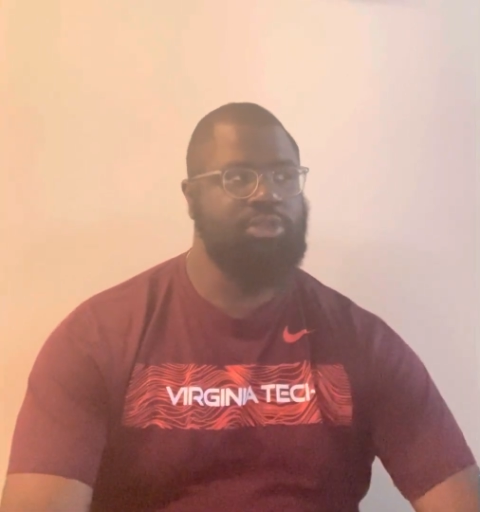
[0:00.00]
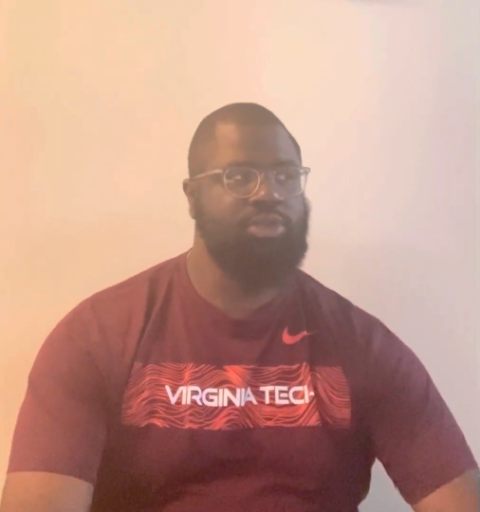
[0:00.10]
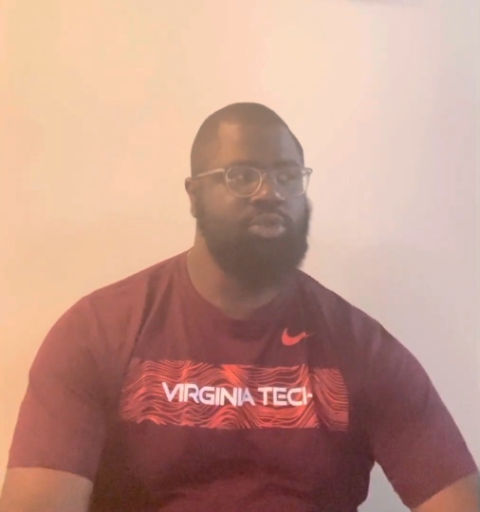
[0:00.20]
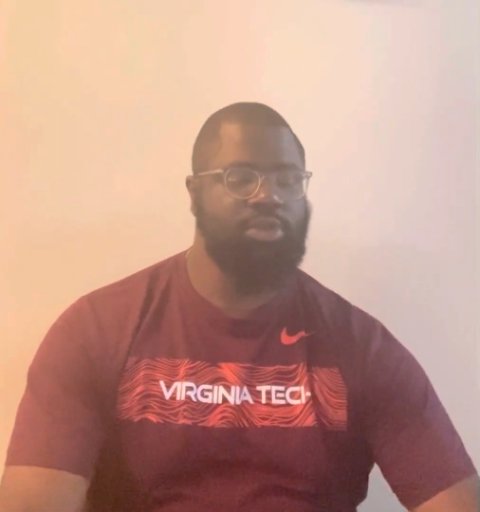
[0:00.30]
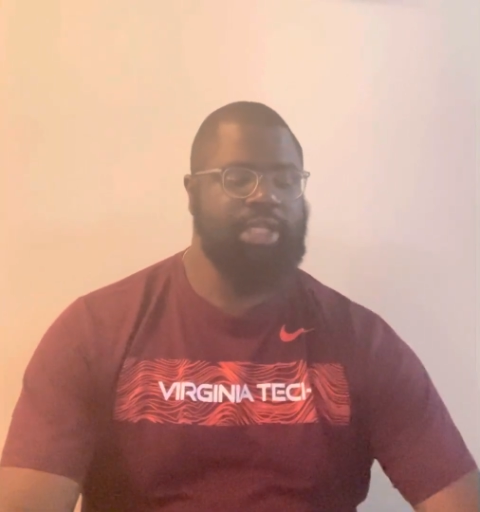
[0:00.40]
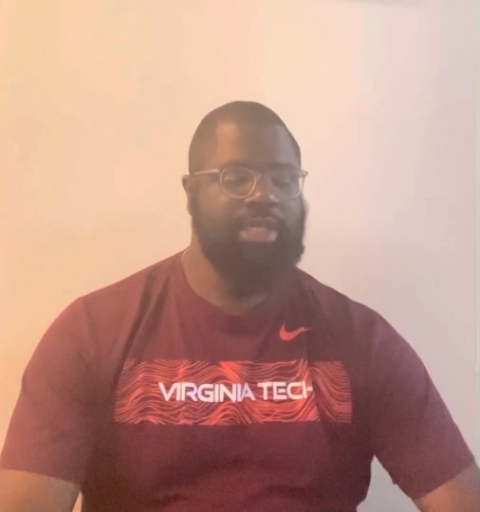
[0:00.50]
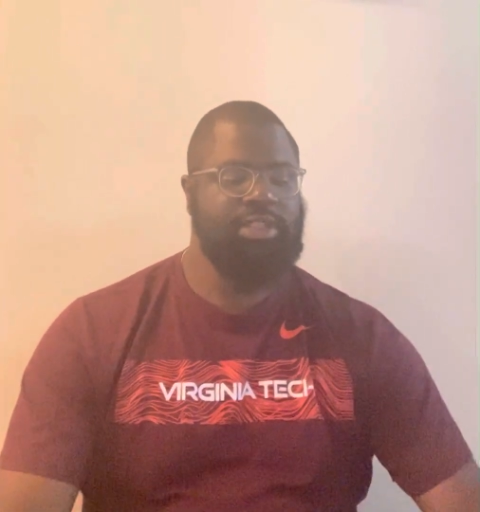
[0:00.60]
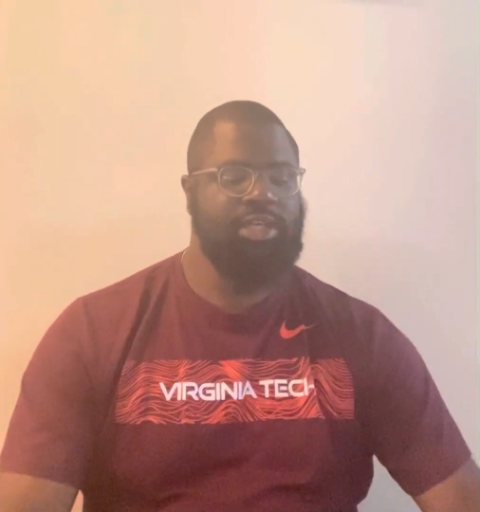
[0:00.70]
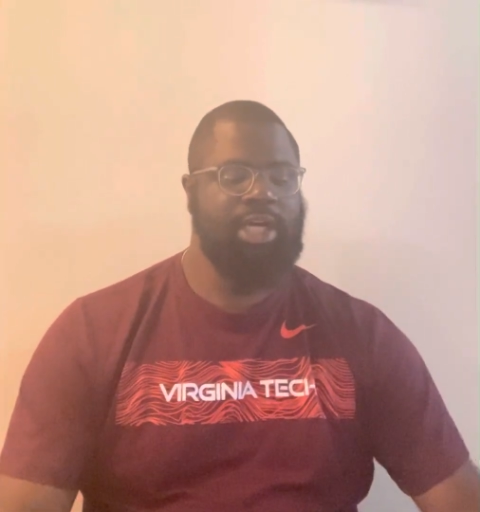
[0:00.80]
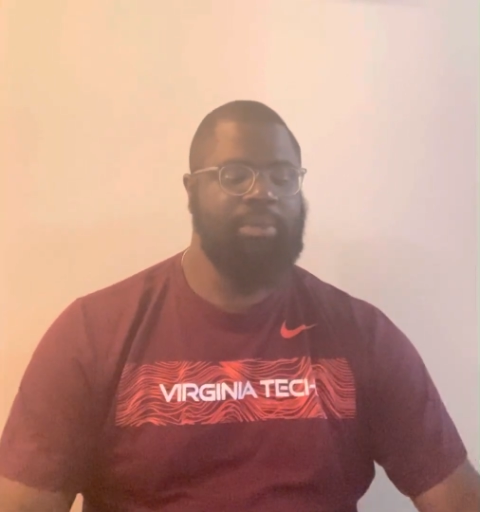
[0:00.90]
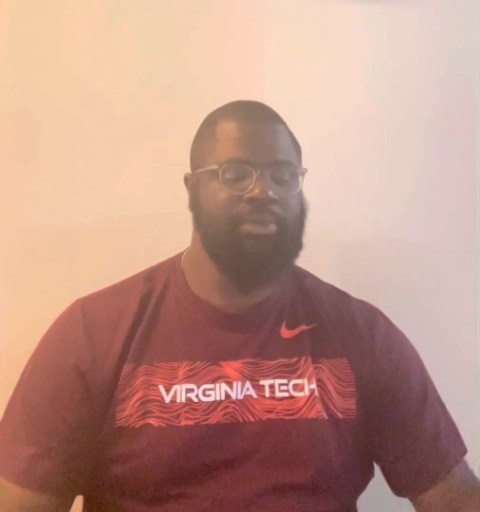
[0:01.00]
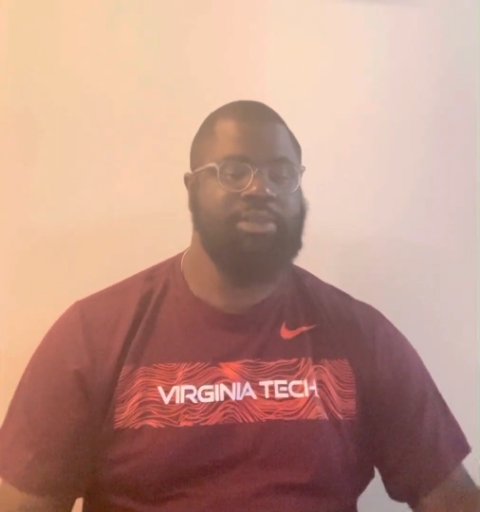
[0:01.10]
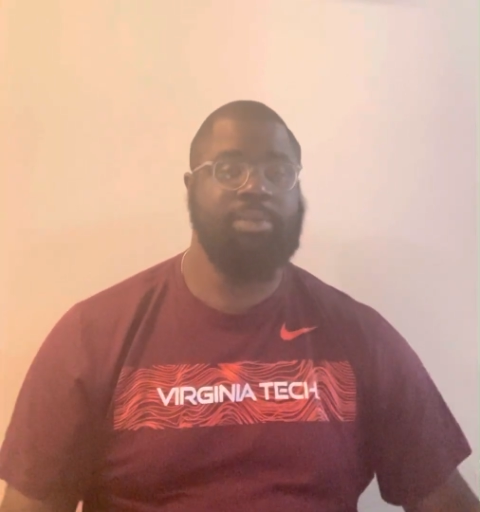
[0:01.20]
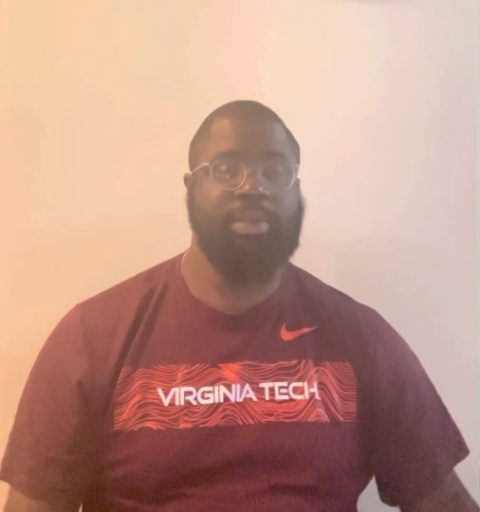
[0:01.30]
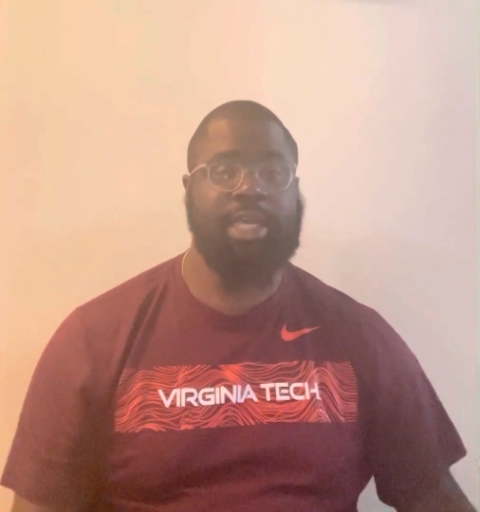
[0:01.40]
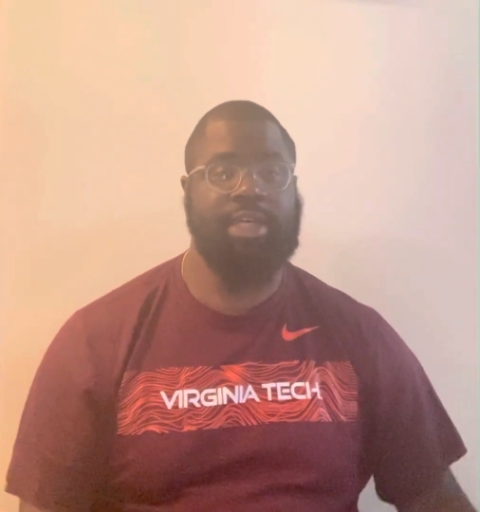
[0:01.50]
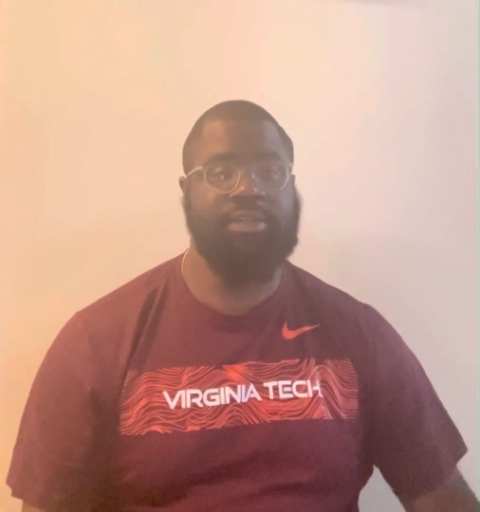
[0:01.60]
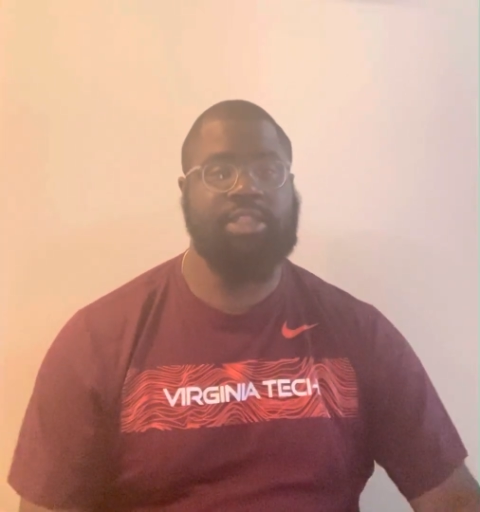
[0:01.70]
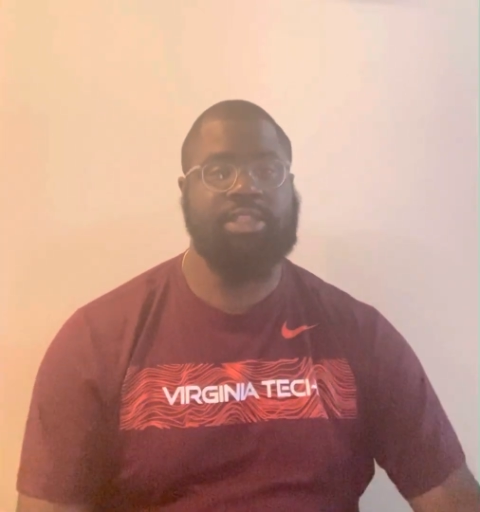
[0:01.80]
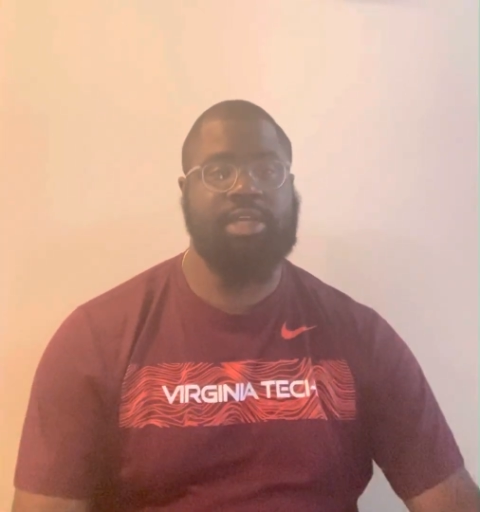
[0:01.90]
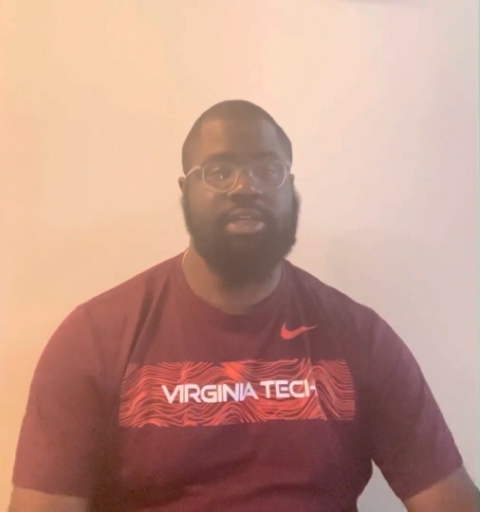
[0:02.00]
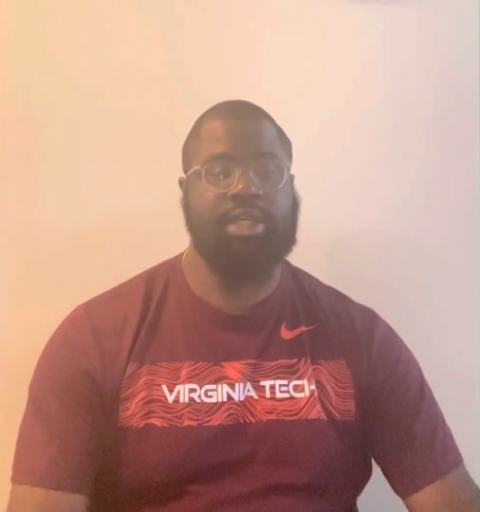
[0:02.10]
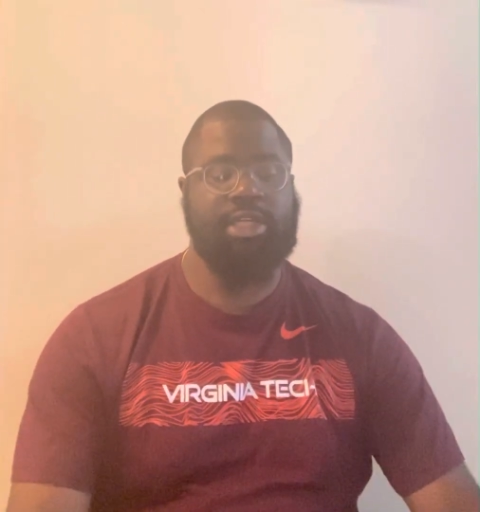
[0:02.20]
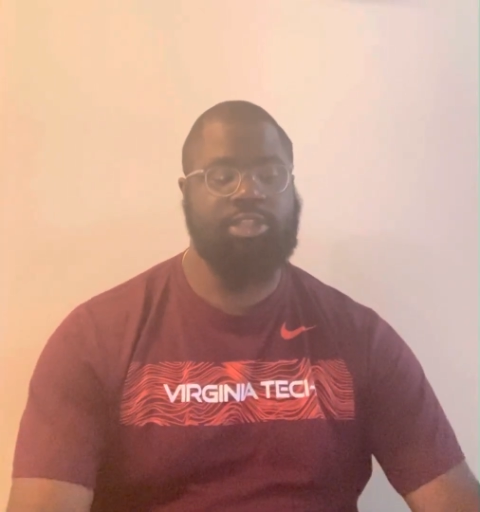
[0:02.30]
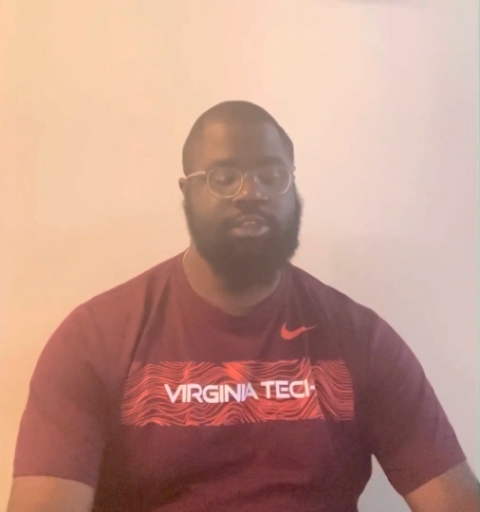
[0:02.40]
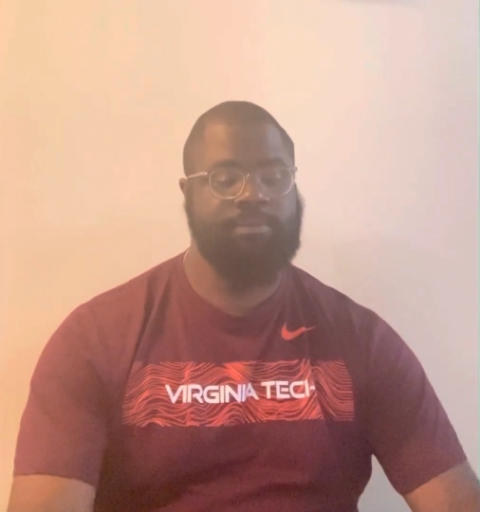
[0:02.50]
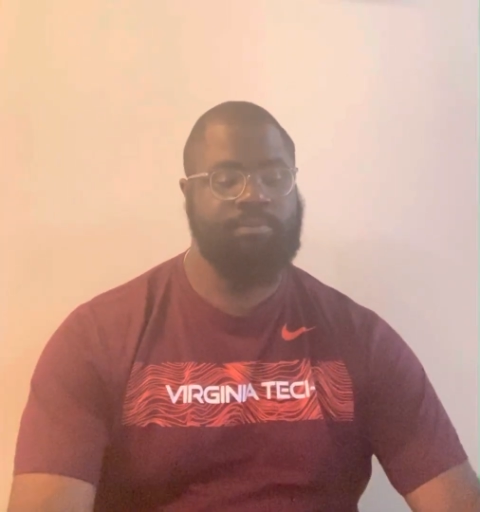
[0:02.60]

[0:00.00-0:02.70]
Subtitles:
schools had to come up with a plan of desegregation.